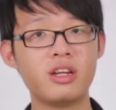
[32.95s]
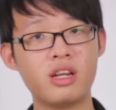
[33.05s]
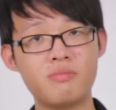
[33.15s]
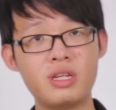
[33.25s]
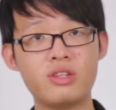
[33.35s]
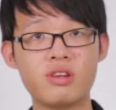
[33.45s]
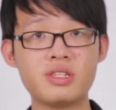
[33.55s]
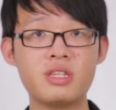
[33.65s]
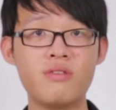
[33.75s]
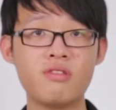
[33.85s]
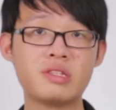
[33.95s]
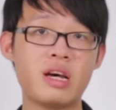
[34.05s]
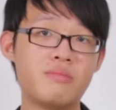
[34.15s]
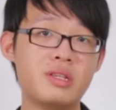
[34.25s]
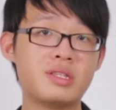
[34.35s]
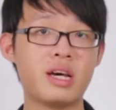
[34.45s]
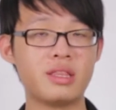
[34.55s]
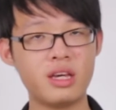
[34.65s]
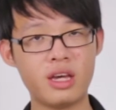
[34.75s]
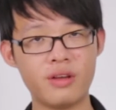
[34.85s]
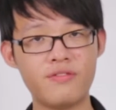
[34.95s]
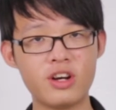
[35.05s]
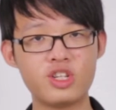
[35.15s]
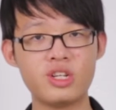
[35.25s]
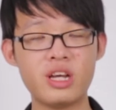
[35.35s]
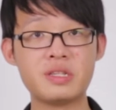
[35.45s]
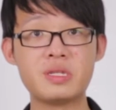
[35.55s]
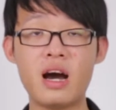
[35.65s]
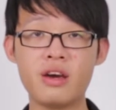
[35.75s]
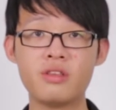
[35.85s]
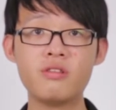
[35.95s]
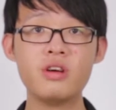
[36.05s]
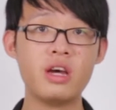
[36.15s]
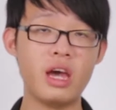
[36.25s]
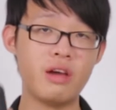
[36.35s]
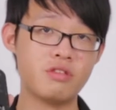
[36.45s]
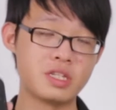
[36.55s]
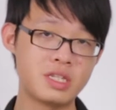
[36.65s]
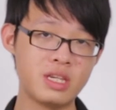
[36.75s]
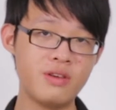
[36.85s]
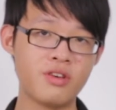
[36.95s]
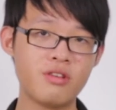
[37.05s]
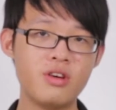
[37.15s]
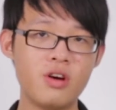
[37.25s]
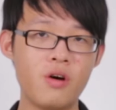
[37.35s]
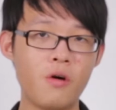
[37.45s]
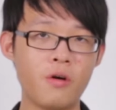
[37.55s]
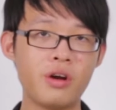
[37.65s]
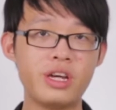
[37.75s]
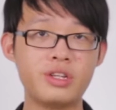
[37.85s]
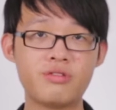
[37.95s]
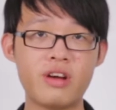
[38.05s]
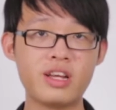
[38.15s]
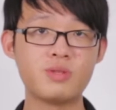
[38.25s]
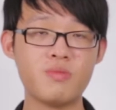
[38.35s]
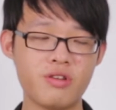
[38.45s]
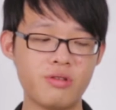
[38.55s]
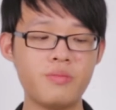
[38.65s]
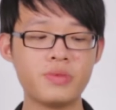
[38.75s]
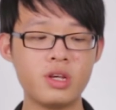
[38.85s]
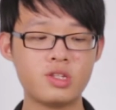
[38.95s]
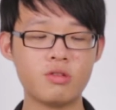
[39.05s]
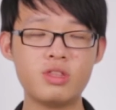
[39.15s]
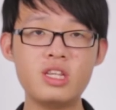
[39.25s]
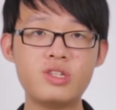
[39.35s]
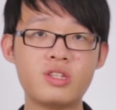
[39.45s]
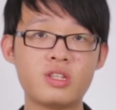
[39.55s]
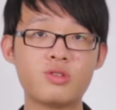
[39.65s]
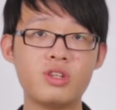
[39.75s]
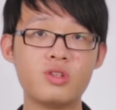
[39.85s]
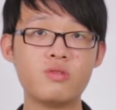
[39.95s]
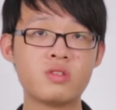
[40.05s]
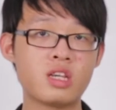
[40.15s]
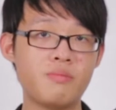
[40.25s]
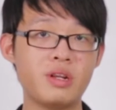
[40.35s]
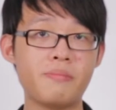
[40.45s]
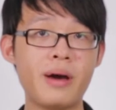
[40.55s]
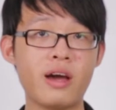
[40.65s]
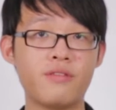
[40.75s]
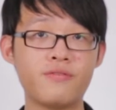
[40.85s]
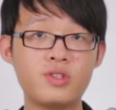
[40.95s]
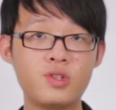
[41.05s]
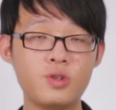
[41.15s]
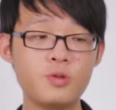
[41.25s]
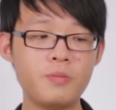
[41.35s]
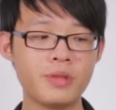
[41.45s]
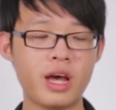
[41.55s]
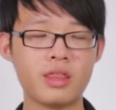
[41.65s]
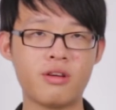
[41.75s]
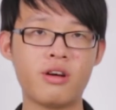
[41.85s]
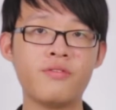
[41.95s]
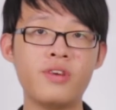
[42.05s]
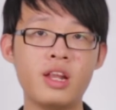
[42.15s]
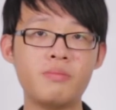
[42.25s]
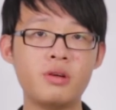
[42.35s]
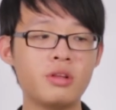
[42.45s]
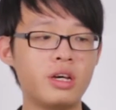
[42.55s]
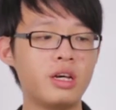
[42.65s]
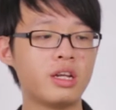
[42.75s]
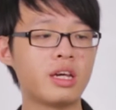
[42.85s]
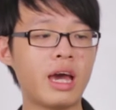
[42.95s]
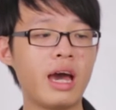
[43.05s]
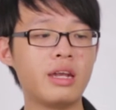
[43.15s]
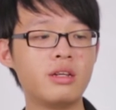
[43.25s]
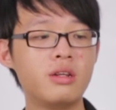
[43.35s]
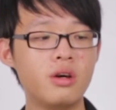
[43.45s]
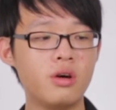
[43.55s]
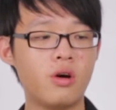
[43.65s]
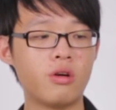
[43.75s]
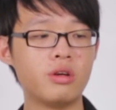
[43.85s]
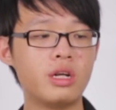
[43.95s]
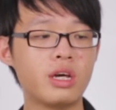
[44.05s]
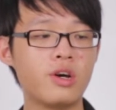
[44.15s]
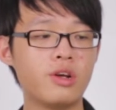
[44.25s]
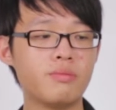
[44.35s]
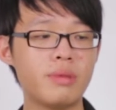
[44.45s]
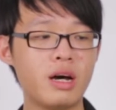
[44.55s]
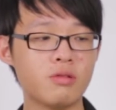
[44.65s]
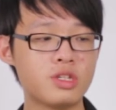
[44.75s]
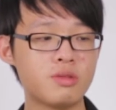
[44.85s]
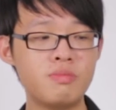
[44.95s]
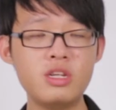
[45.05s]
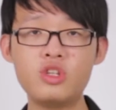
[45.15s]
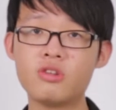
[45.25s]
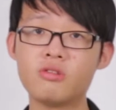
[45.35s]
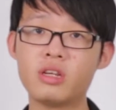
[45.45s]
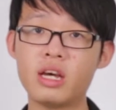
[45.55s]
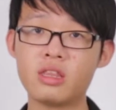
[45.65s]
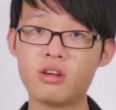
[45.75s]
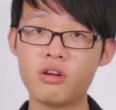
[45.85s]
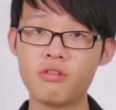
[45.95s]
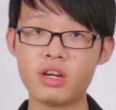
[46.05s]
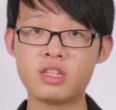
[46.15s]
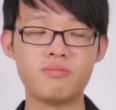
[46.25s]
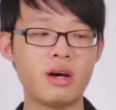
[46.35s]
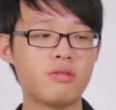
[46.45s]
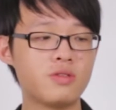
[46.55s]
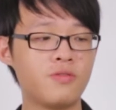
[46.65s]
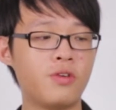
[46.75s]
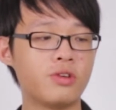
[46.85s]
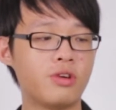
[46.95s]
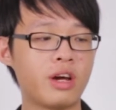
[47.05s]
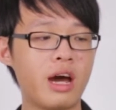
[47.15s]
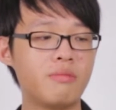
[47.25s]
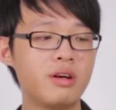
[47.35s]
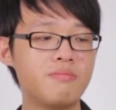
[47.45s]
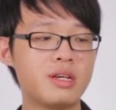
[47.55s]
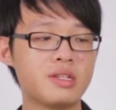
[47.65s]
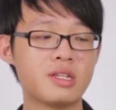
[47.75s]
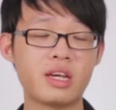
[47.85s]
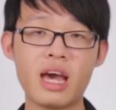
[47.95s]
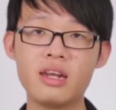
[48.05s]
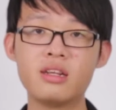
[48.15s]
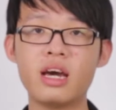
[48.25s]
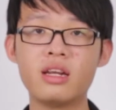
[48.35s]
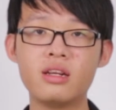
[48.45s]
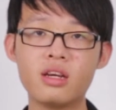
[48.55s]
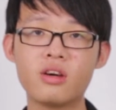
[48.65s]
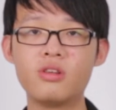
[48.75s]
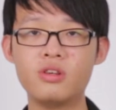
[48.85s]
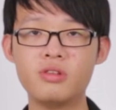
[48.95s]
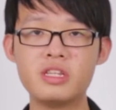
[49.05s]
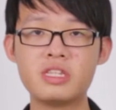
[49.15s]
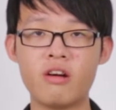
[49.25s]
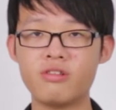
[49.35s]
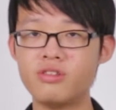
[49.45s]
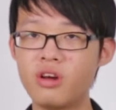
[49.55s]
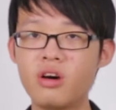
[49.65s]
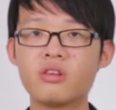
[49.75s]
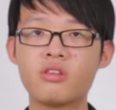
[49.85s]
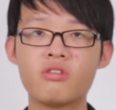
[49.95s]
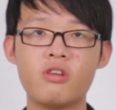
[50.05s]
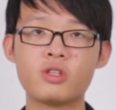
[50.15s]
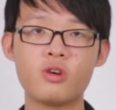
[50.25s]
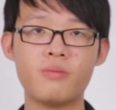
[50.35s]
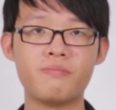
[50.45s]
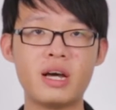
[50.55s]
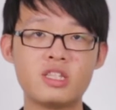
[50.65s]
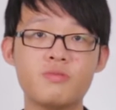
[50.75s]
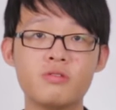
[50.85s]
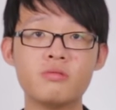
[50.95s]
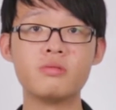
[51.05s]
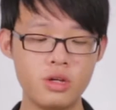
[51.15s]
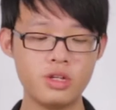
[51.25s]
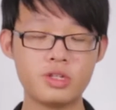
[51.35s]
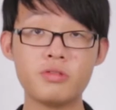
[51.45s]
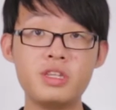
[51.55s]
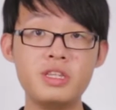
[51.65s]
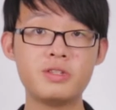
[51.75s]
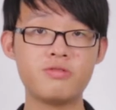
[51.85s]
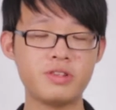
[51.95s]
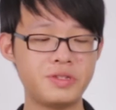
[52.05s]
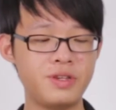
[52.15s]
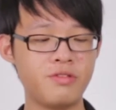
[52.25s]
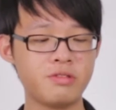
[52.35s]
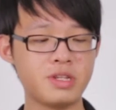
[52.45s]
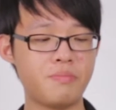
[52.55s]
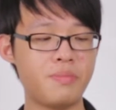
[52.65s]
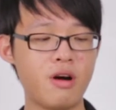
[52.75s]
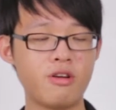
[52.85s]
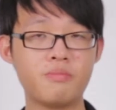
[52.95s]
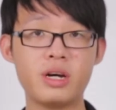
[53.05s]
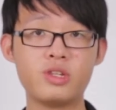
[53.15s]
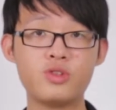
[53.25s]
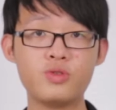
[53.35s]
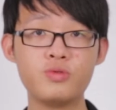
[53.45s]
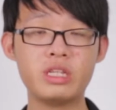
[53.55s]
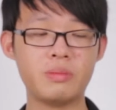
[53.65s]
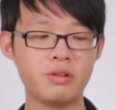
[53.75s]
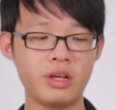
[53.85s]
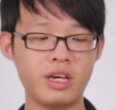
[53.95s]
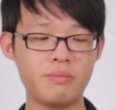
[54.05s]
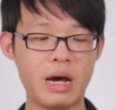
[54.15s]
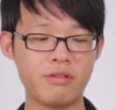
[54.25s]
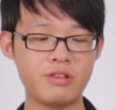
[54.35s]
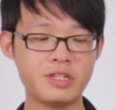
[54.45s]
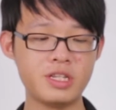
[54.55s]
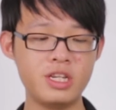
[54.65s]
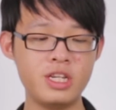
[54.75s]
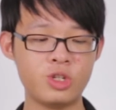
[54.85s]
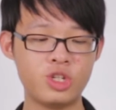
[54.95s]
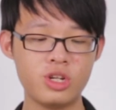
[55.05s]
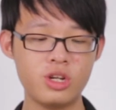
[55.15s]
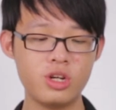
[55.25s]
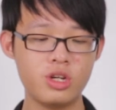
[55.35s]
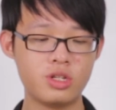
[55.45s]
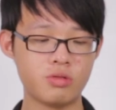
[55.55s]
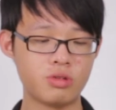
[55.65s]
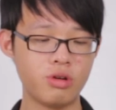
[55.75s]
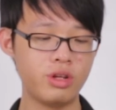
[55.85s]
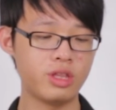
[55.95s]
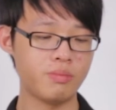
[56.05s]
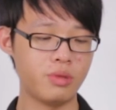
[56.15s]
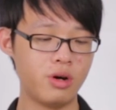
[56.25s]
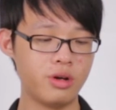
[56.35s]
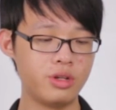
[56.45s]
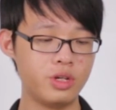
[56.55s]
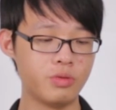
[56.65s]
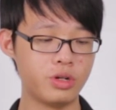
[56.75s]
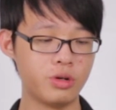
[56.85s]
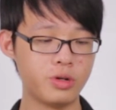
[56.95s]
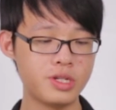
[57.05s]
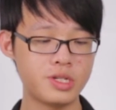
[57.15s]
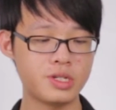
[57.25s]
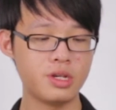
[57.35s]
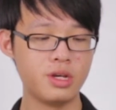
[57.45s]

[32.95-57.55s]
Now being transceivers, that means that they can function as either a receiver or a transmitter. So these 622s come in a pack of 2 and they are available in Canon or Nikon mounts. Be sure to get the correct mount for your camera because the Canon and Nikon units are not cross-compatible. So these transceivers are powered by 2 AA batteries each. So turning them on, you will notice